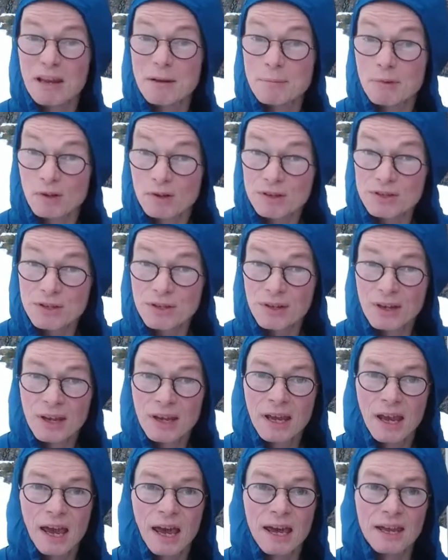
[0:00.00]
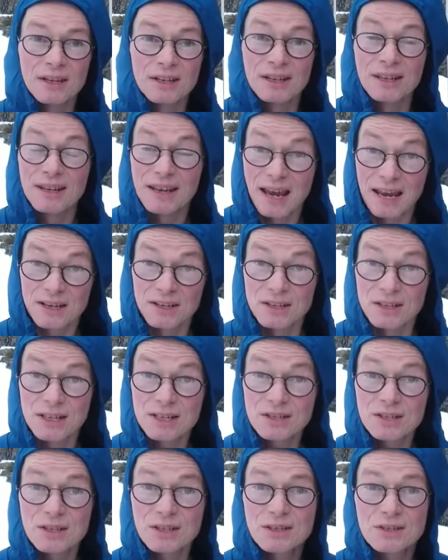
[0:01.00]
Naples and in the
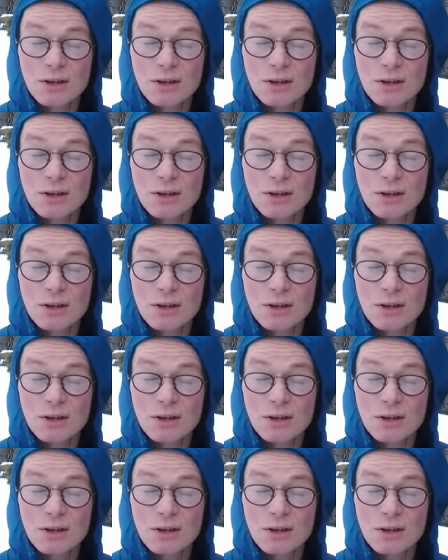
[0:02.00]
Andes.